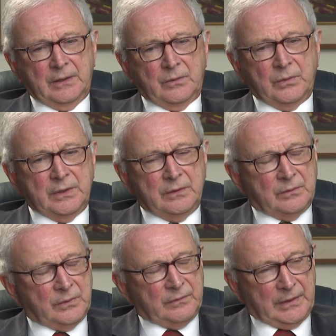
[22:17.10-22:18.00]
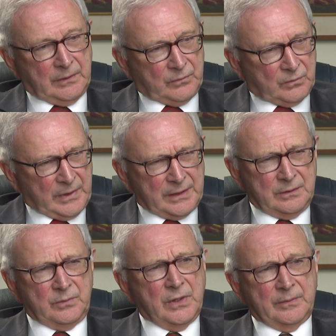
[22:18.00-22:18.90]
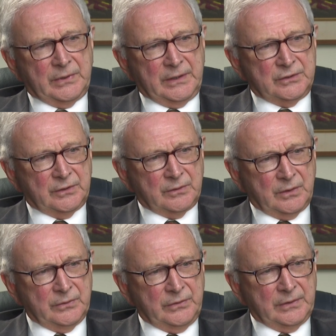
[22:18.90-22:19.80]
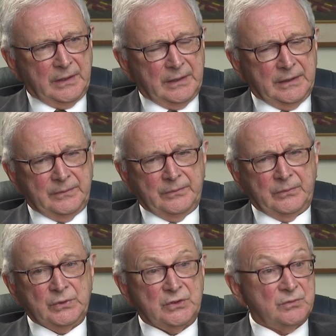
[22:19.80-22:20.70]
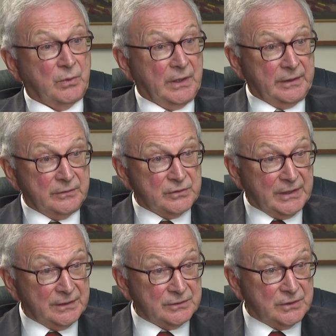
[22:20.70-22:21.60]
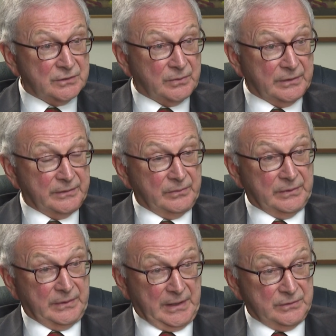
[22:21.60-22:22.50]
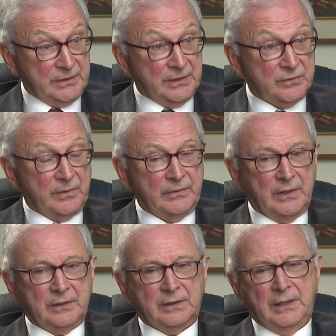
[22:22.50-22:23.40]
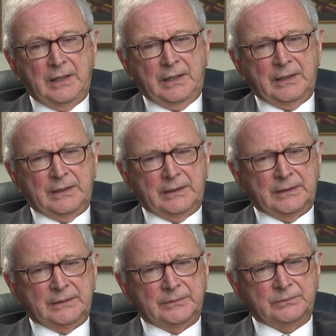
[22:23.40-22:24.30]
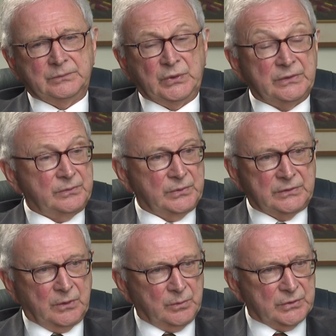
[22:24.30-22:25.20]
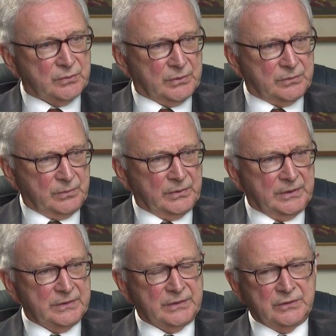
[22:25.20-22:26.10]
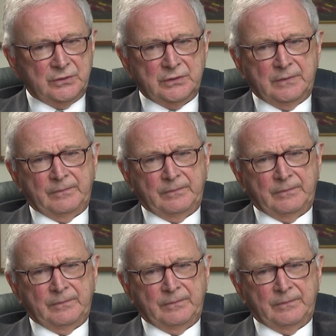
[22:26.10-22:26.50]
We've had a record population growth, which has brought other challenges with housing, as we've talked, with homeless, with these issues.